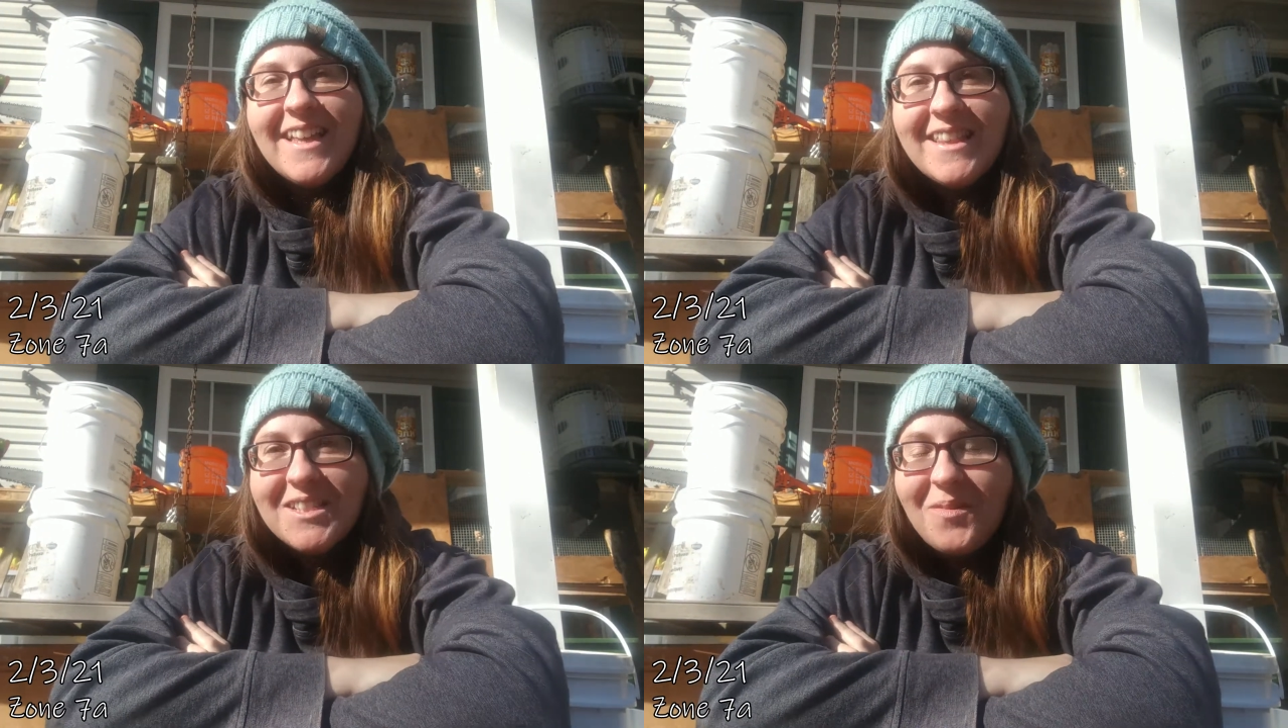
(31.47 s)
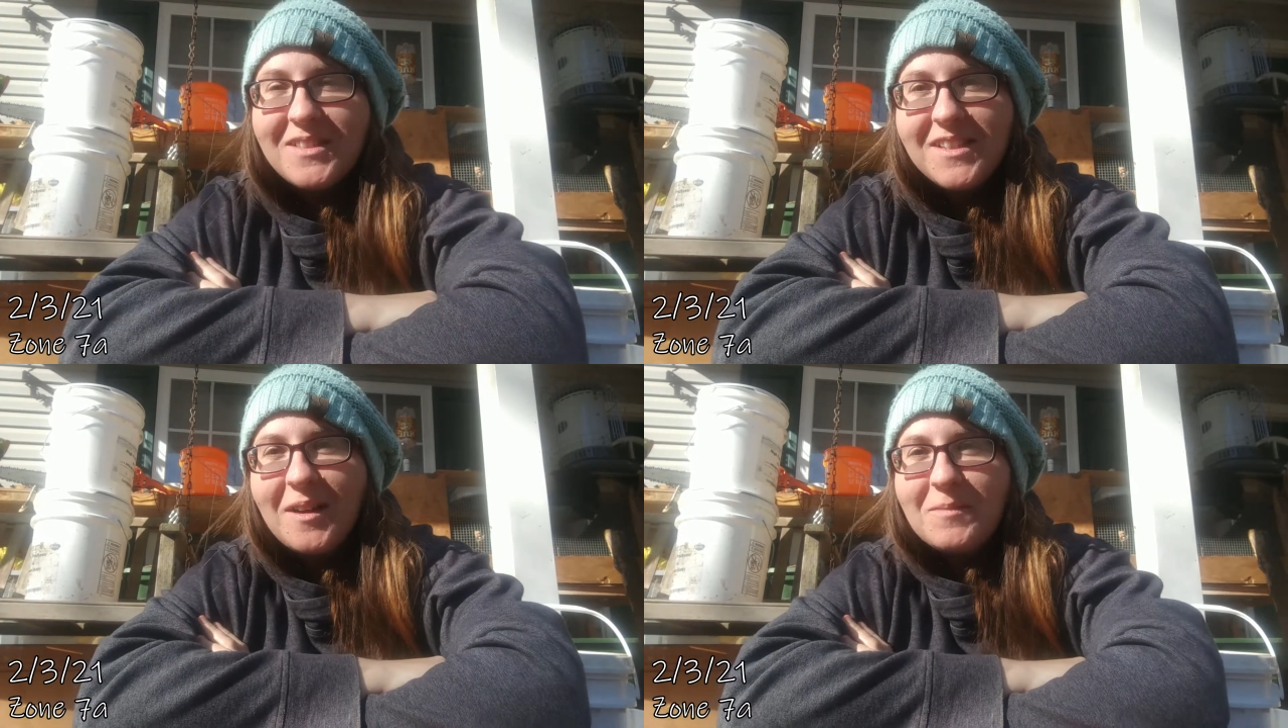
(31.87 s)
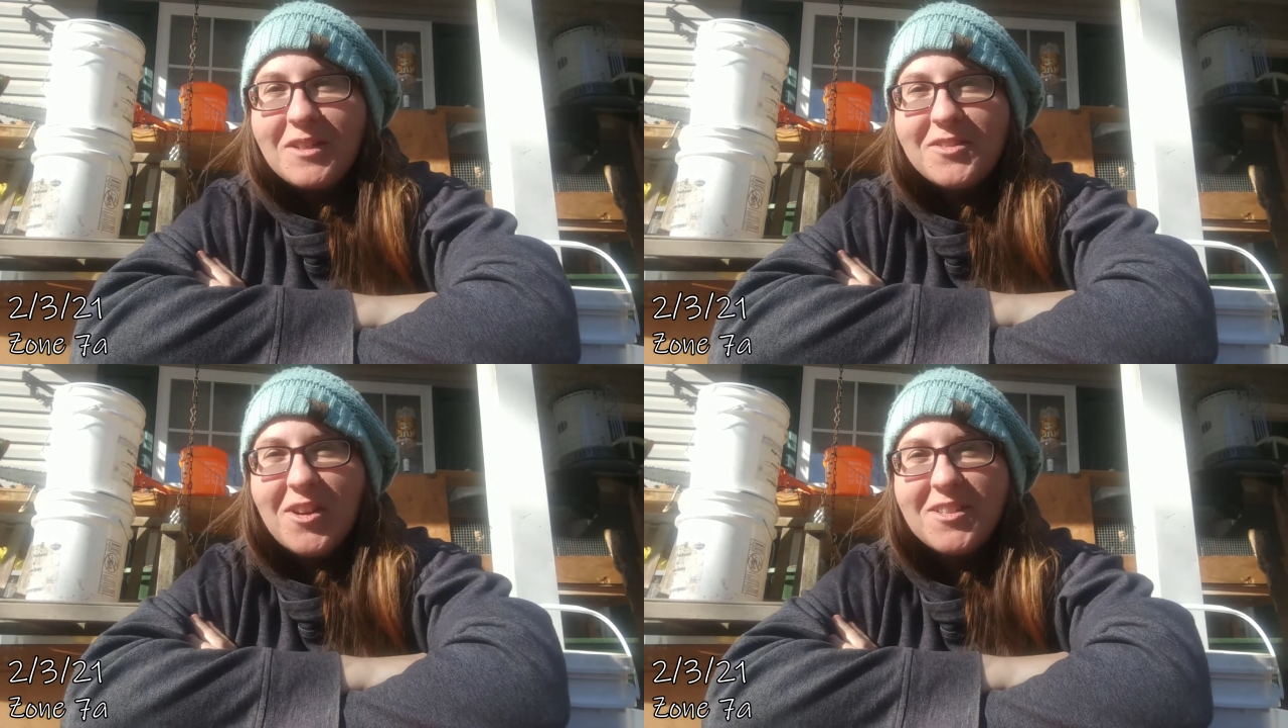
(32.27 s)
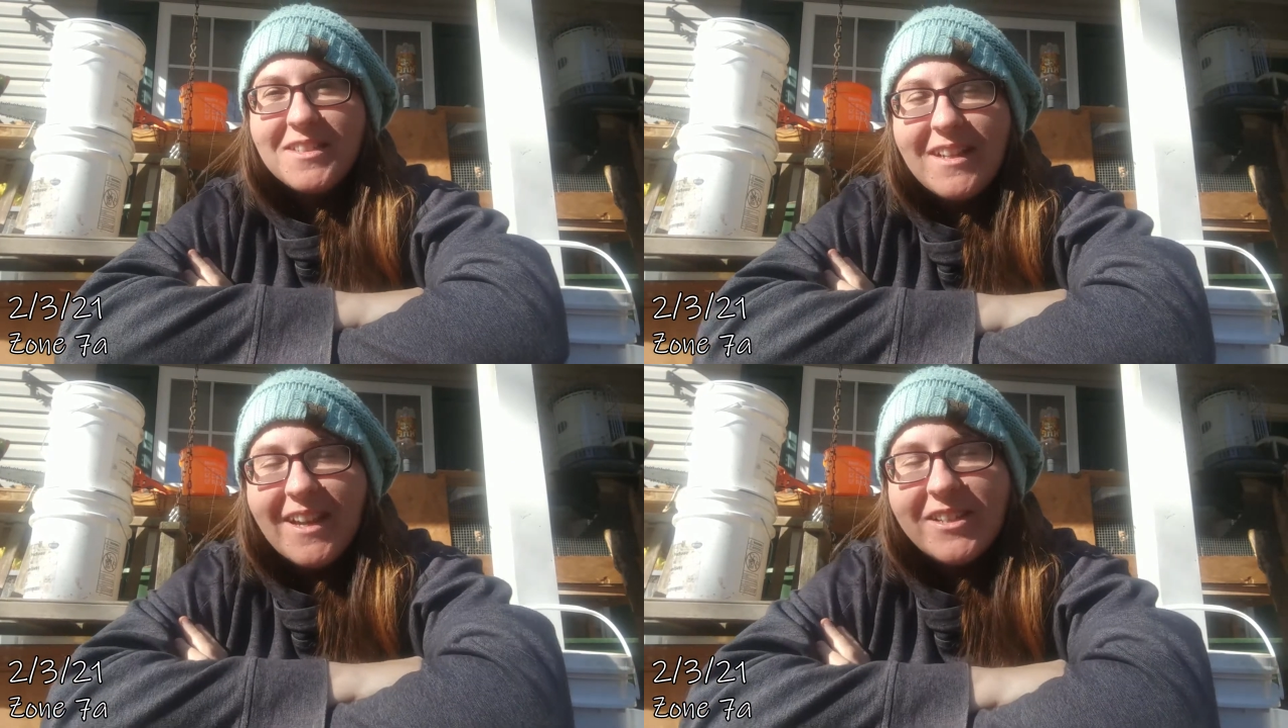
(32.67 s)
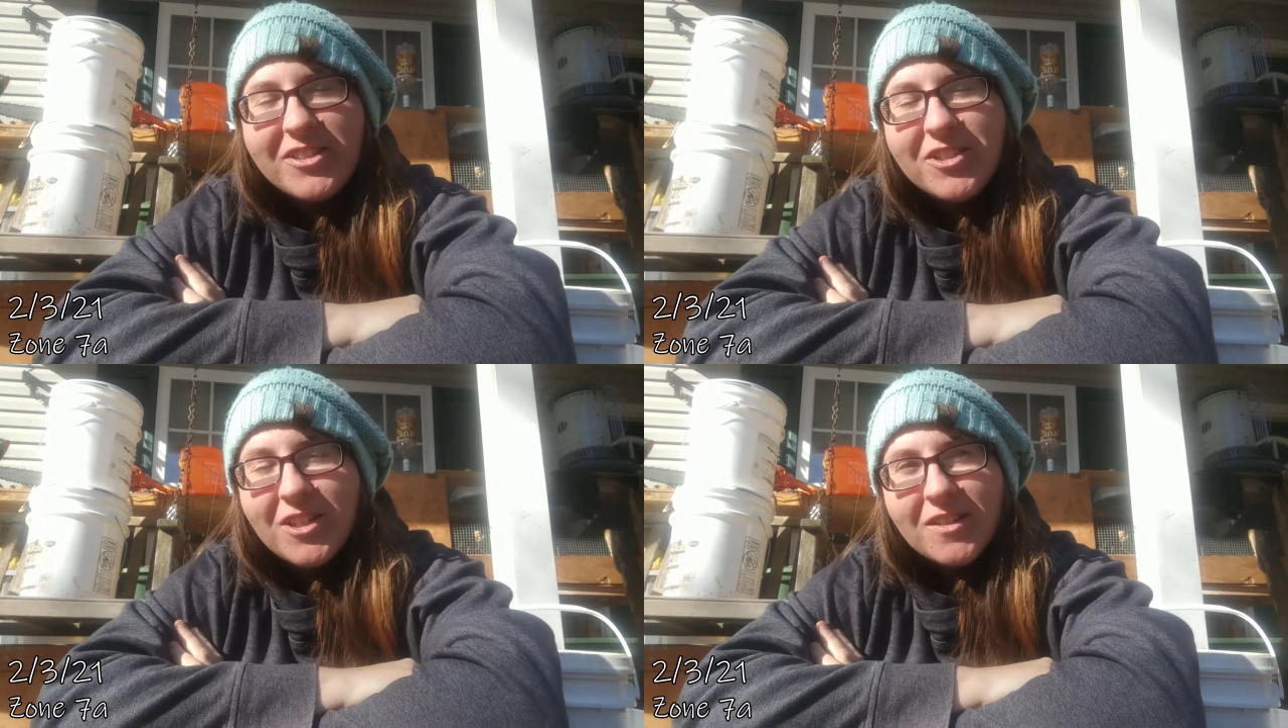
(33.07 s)
These ones that I'm going to start today
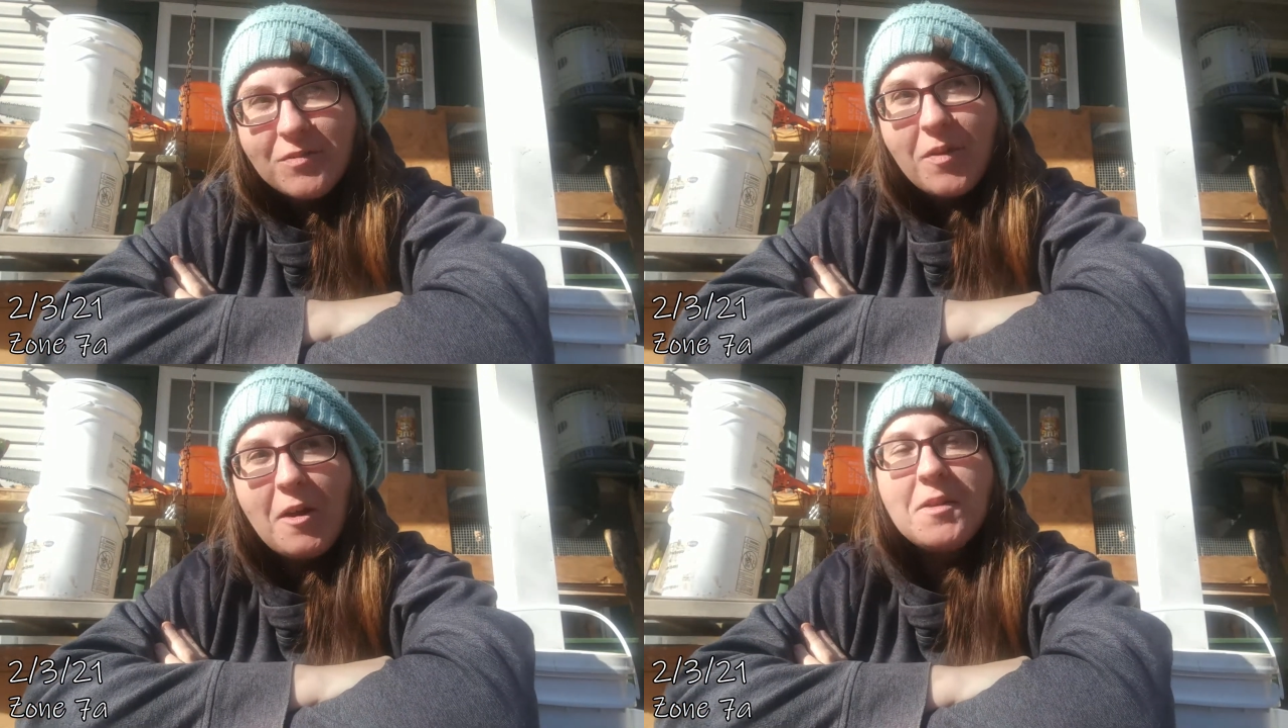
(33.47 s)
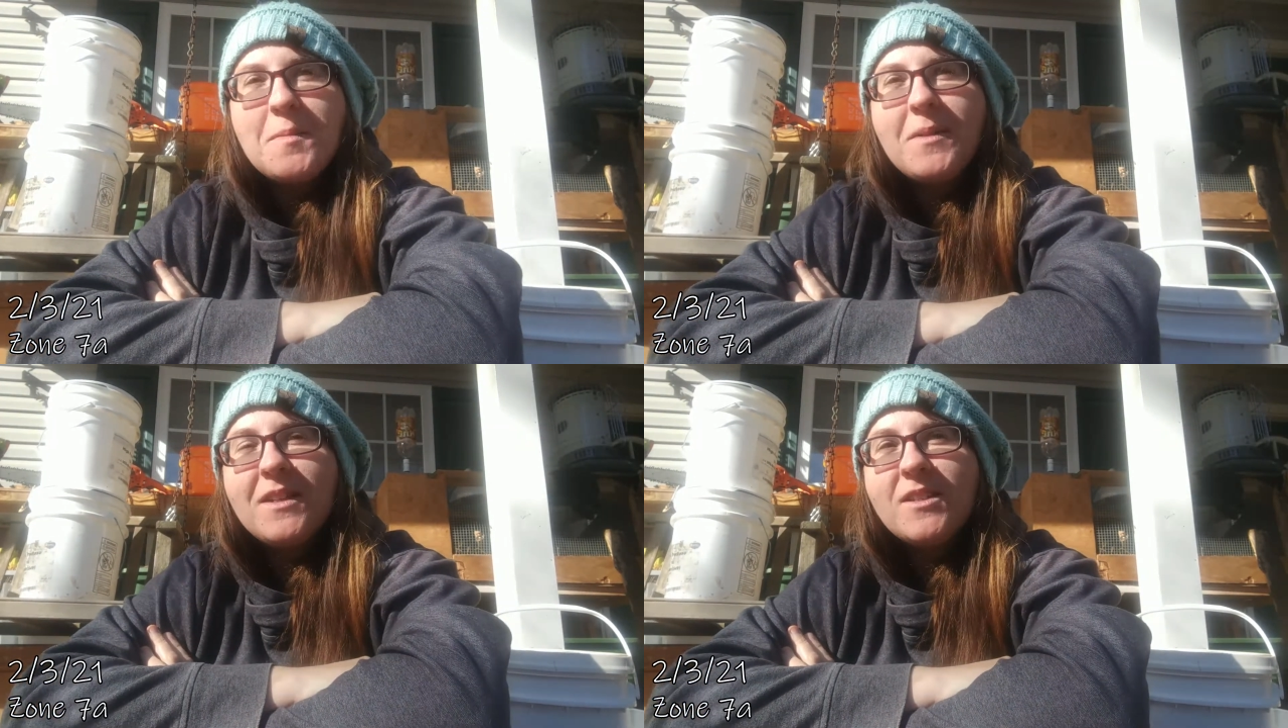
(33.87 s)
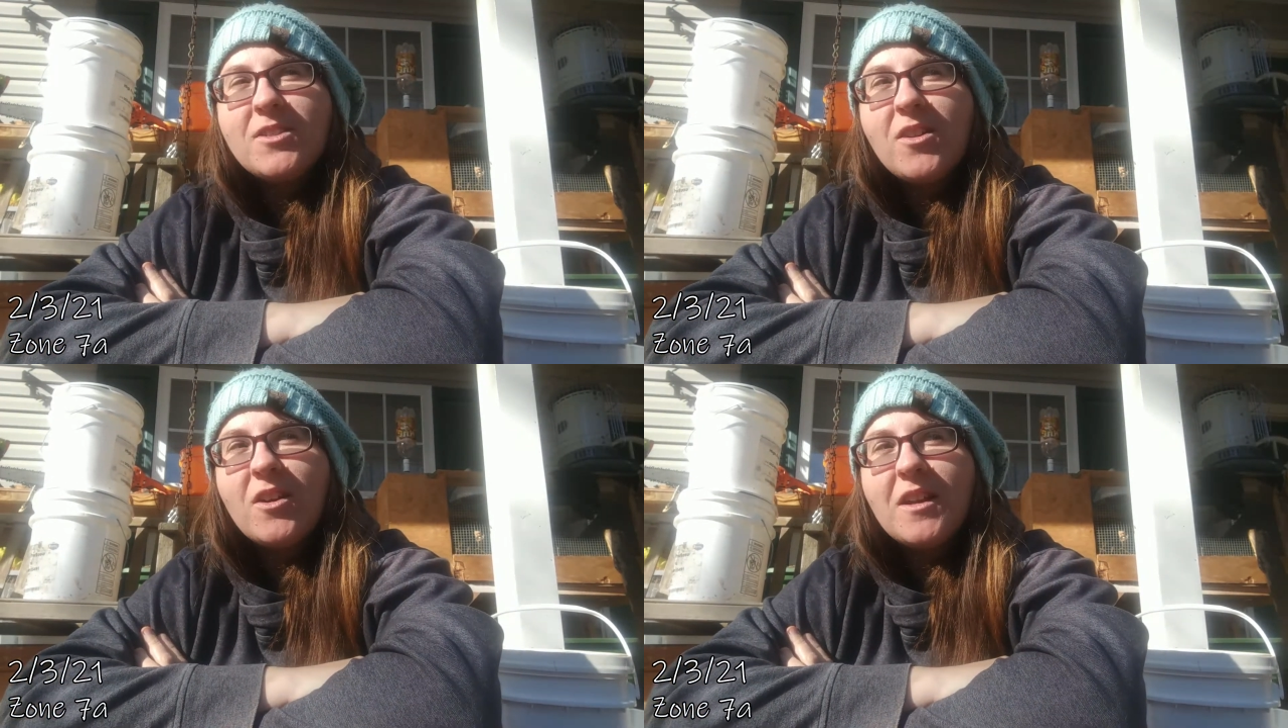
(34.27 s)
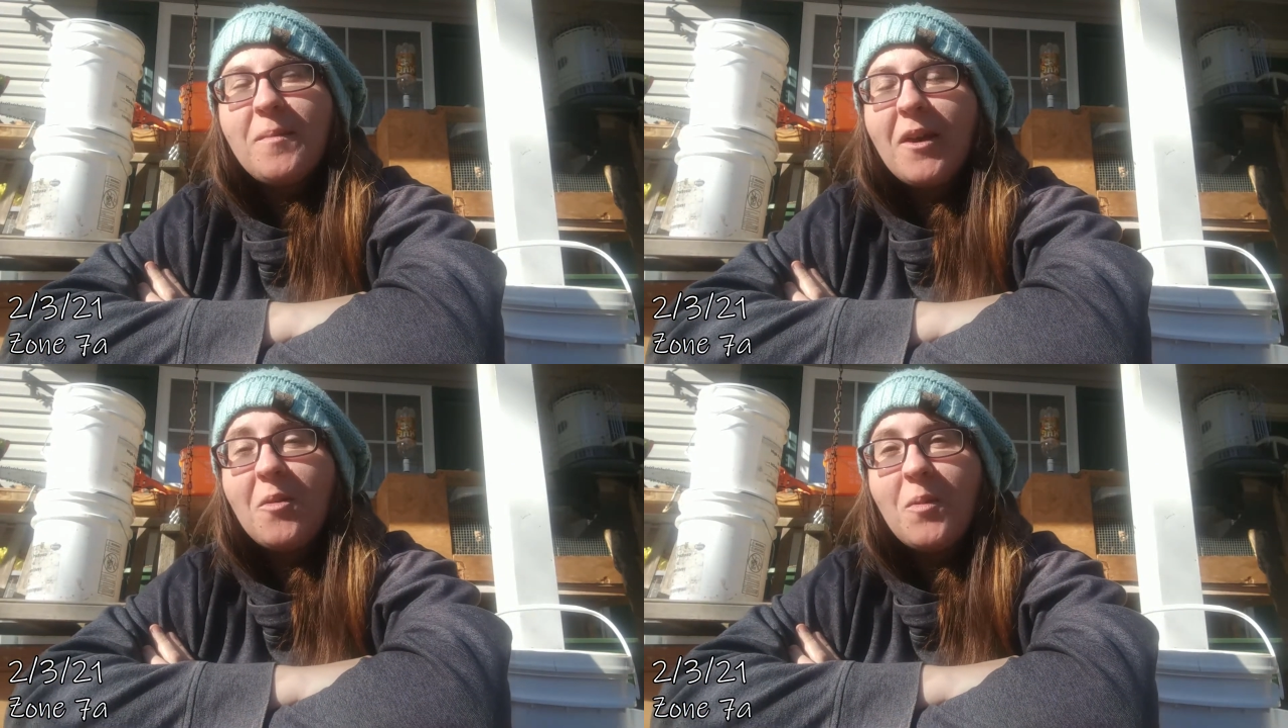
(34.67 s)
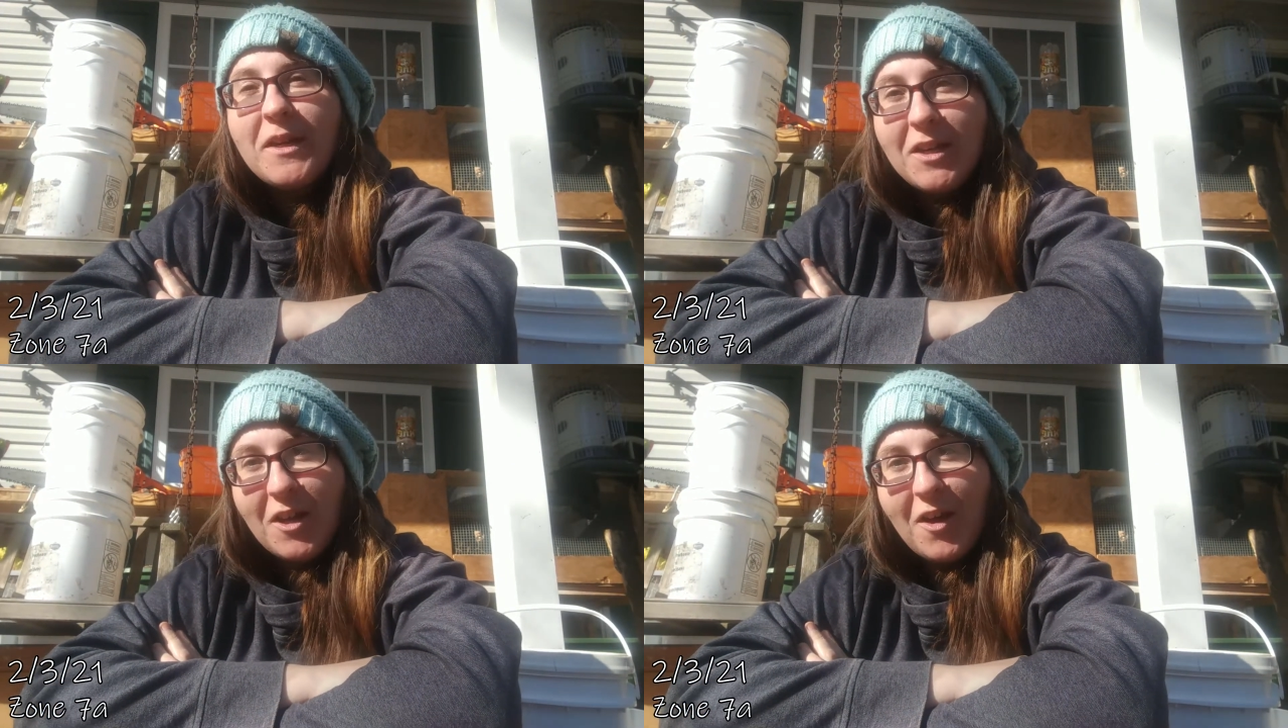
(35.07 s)
should have probably been started about a
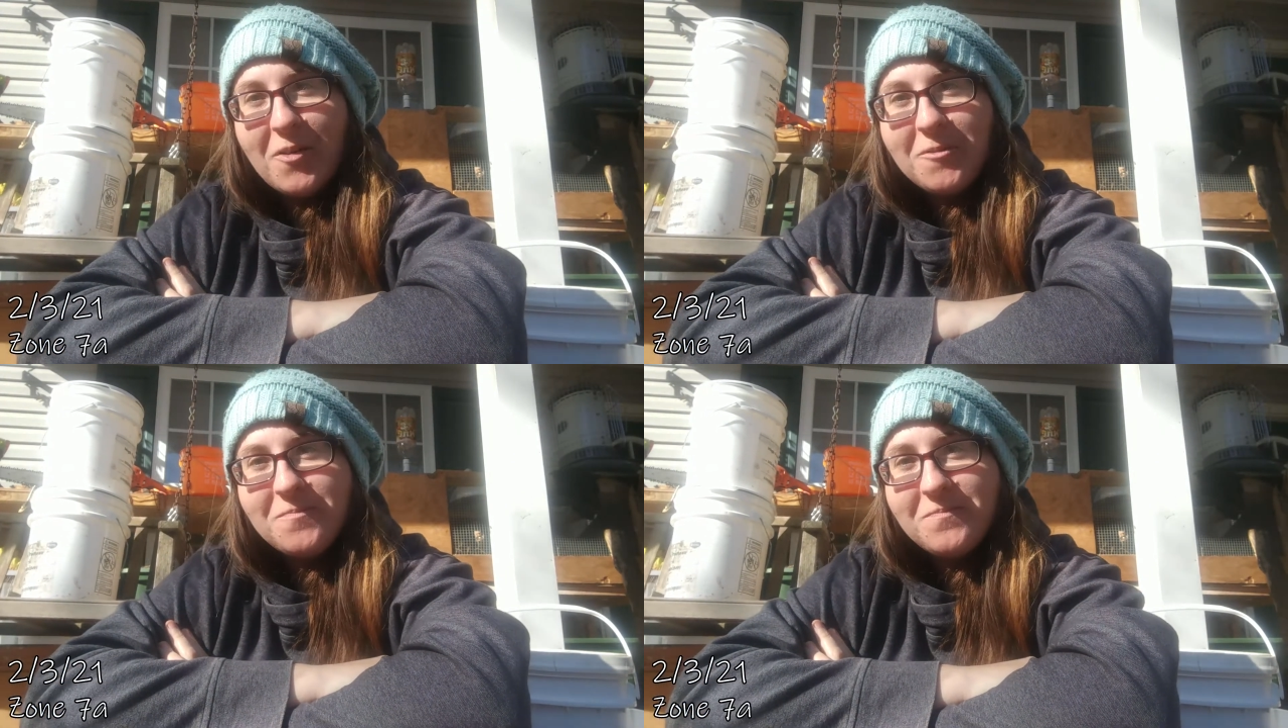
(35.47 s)
week ago,